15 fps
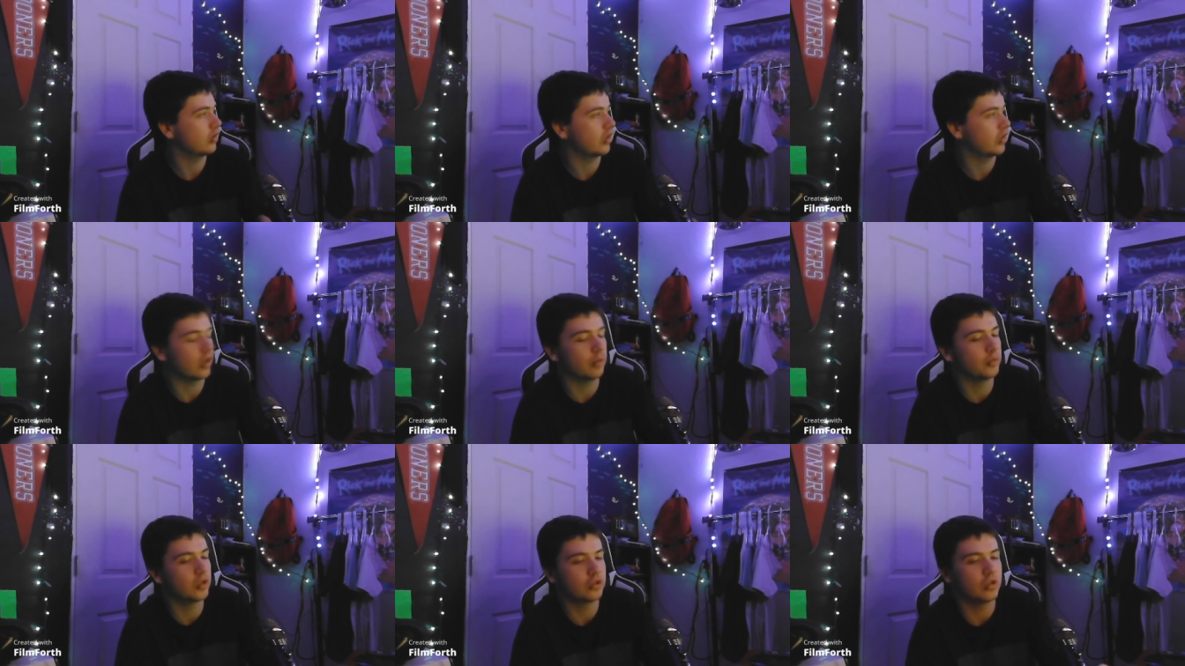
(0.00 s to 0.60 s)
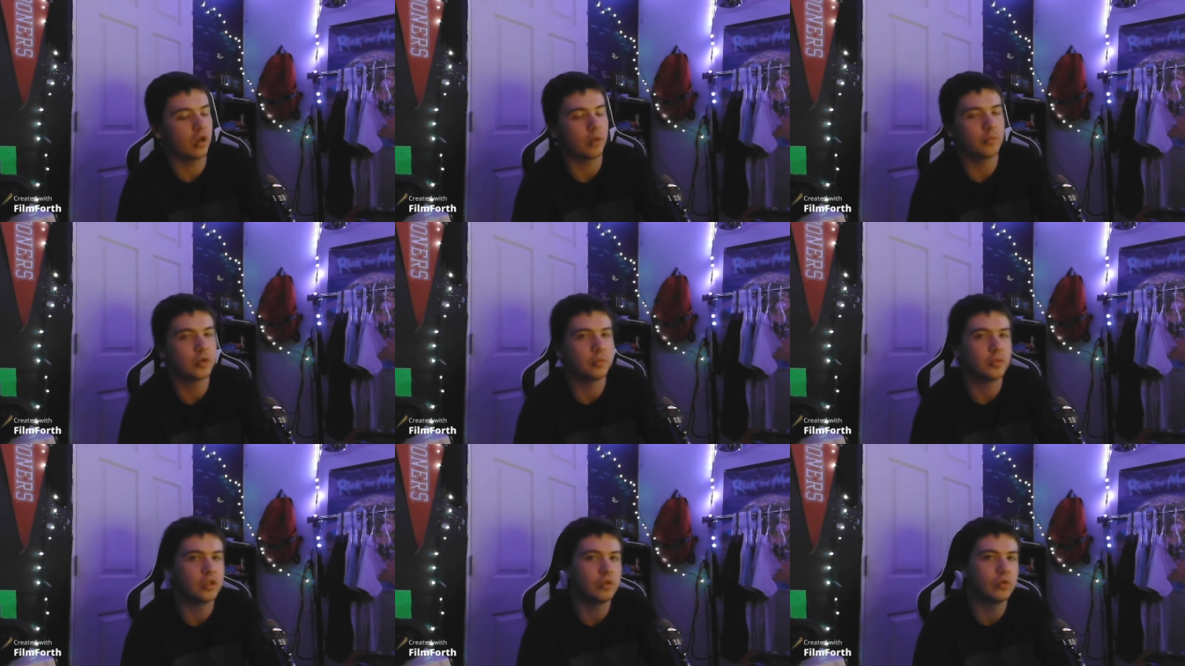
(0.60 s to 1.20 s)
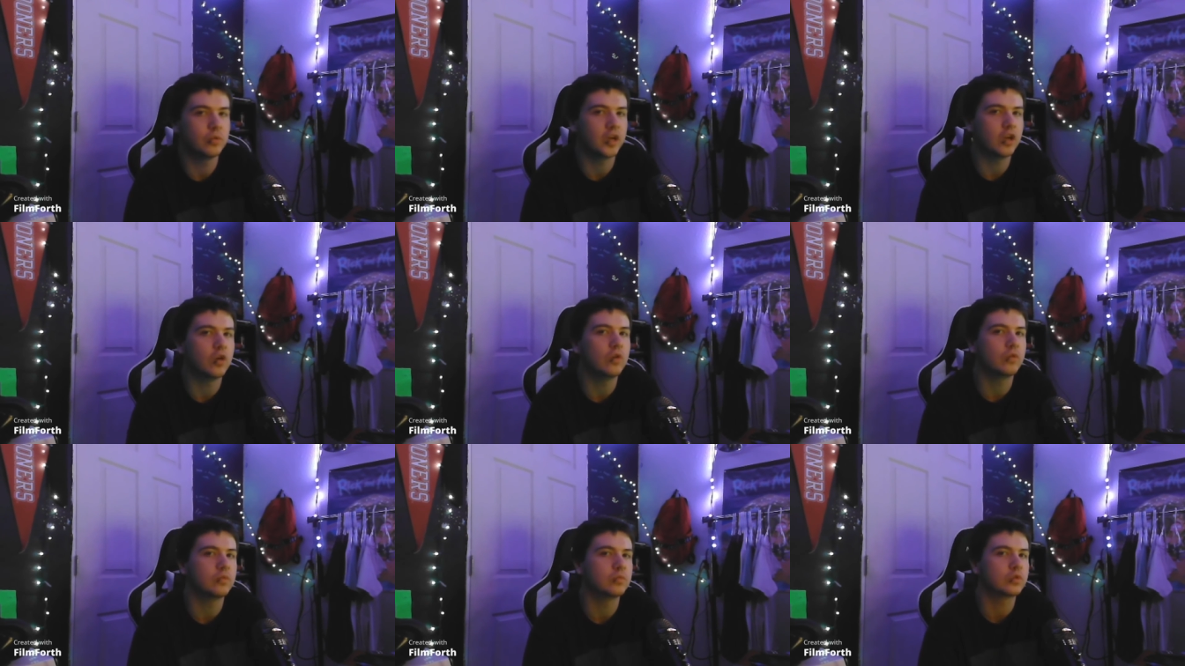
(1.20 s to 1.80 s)
Like, I'm gonna be doing my
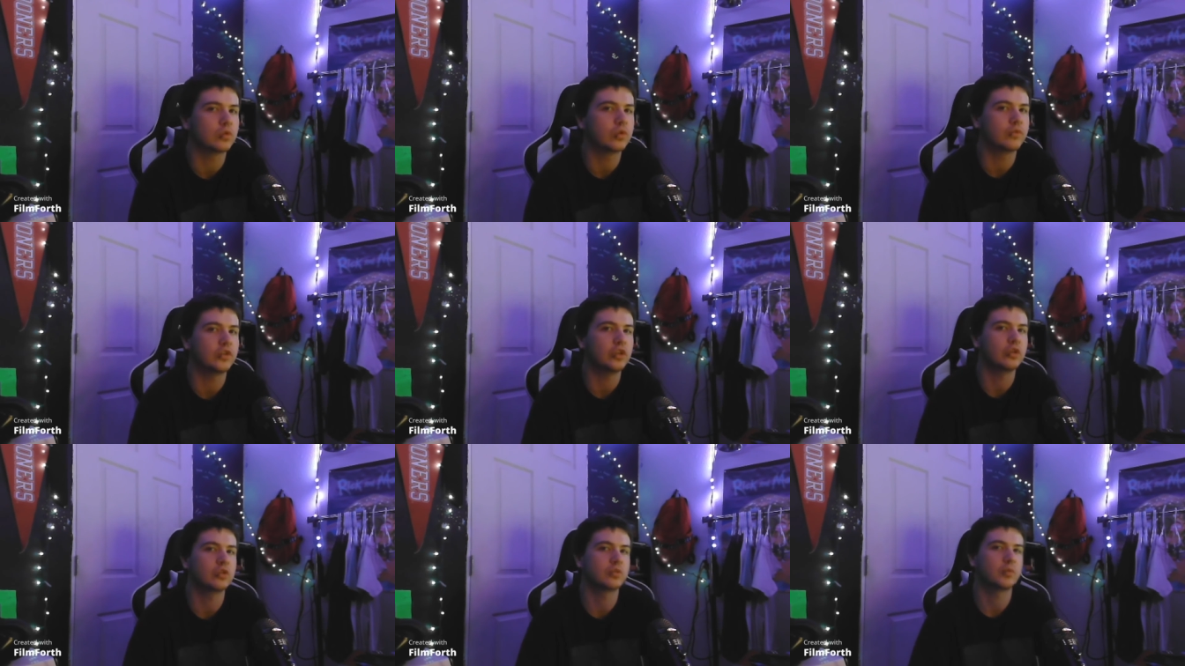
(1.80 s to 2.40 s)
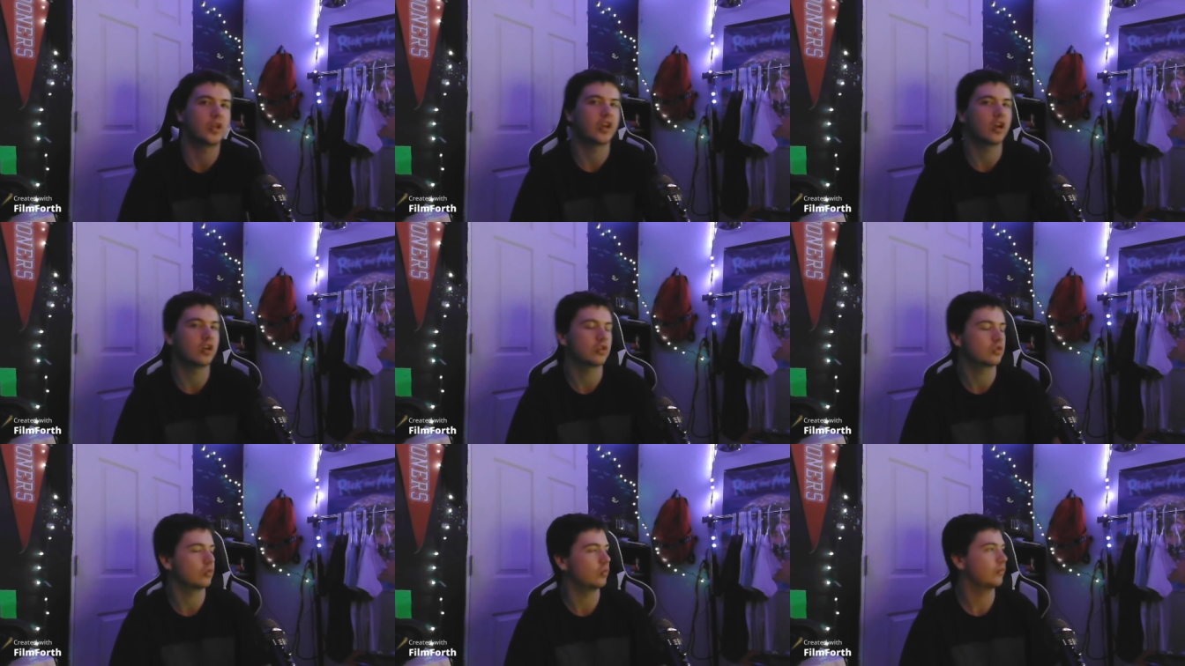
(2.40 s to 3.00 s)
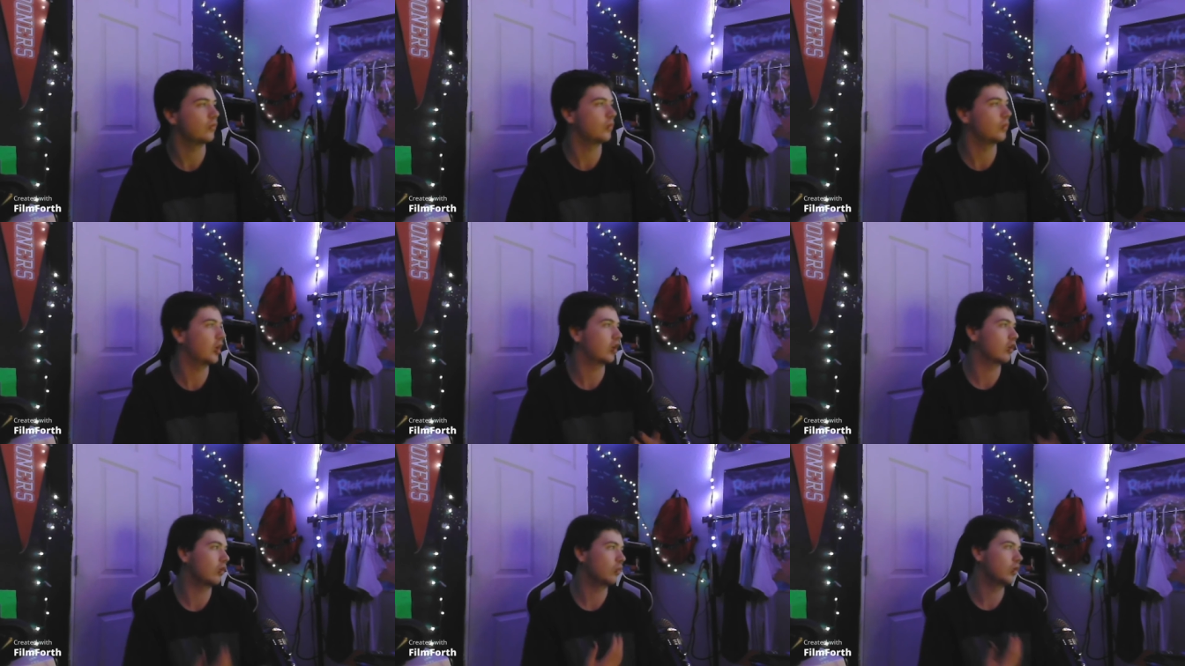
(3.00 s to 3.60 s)
own sort of videos, but like, I also want
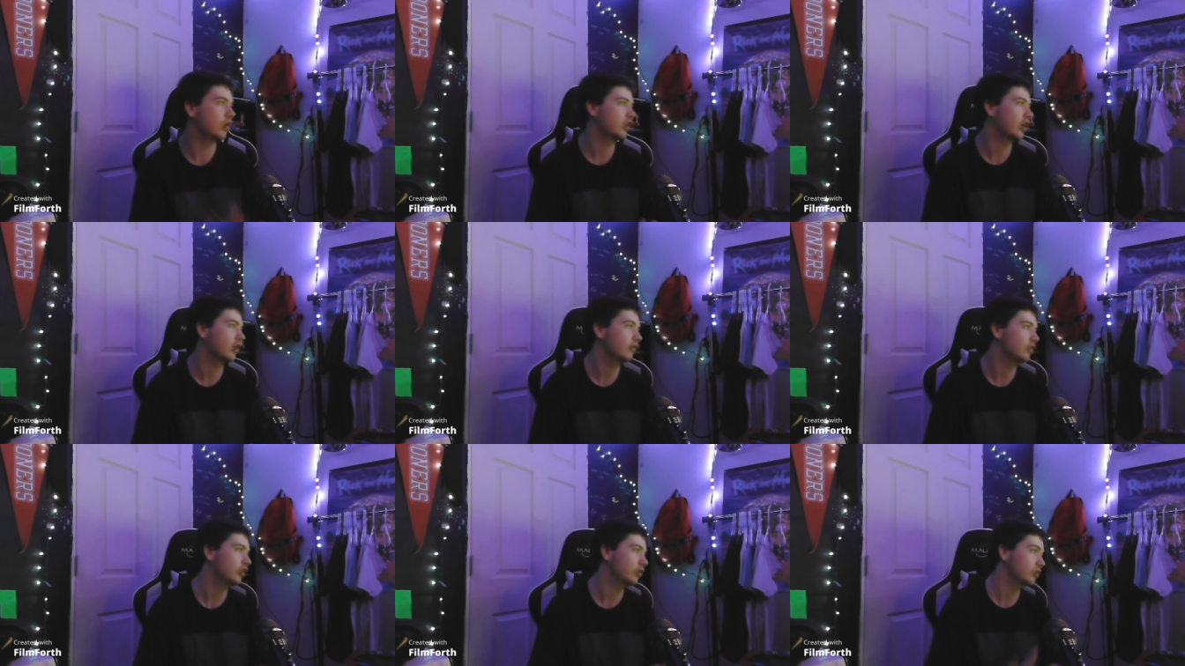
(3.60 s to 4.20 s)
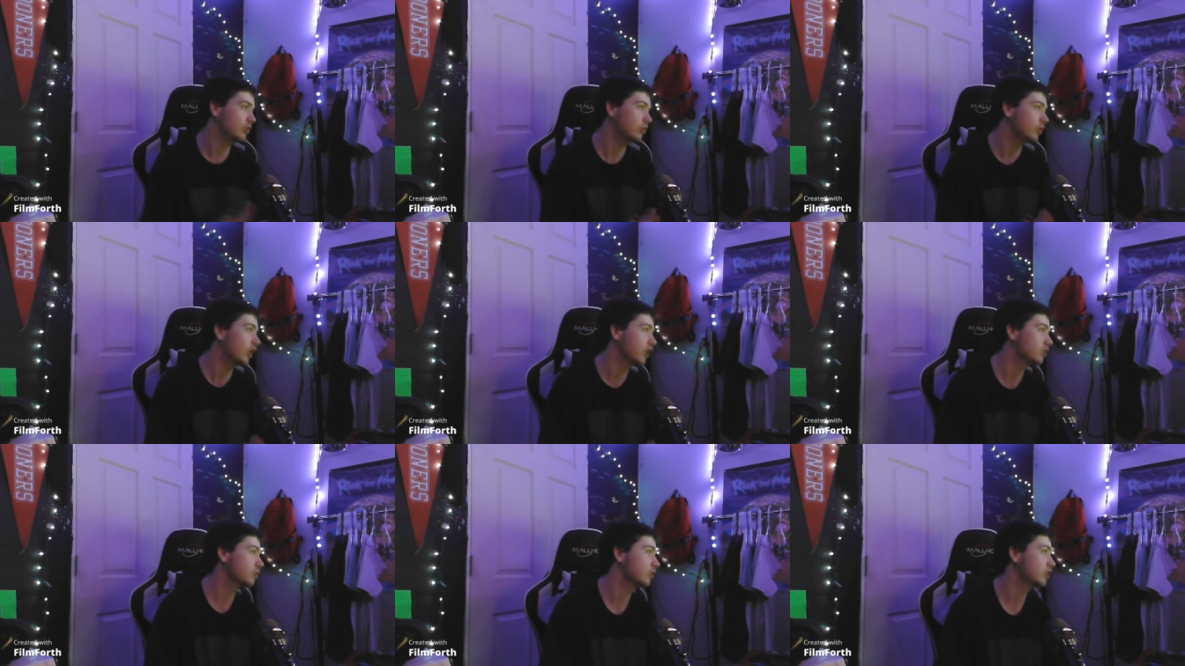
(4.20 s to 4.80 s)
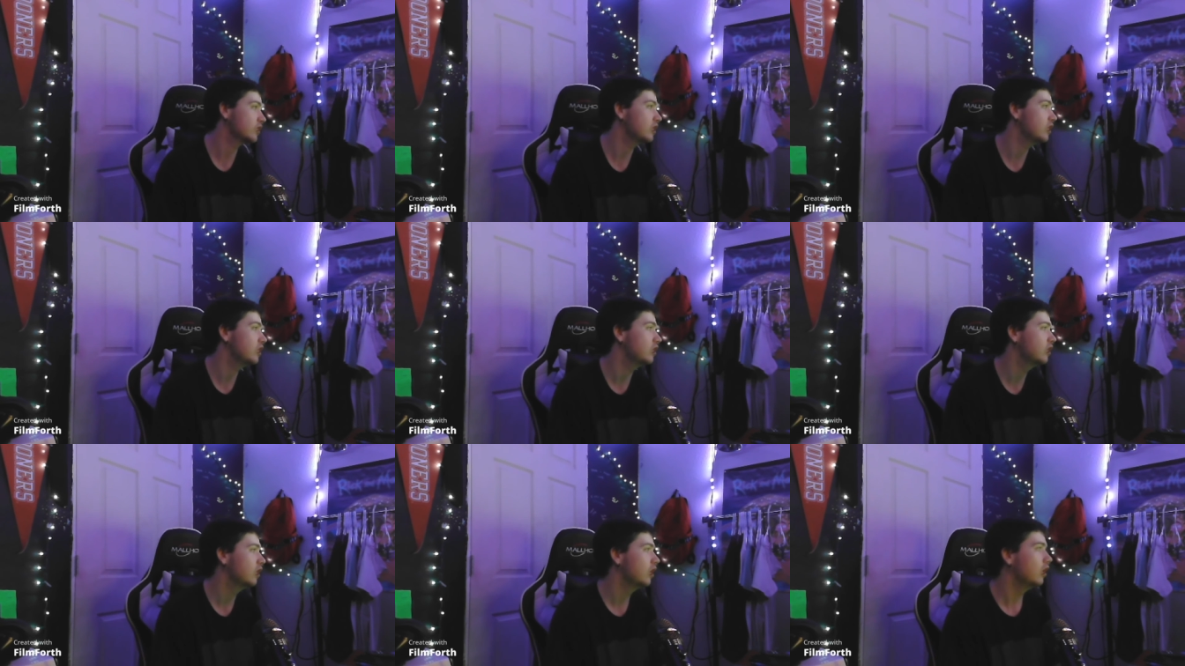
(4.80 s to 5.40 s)
feedback on what kind of videos you guys want to see.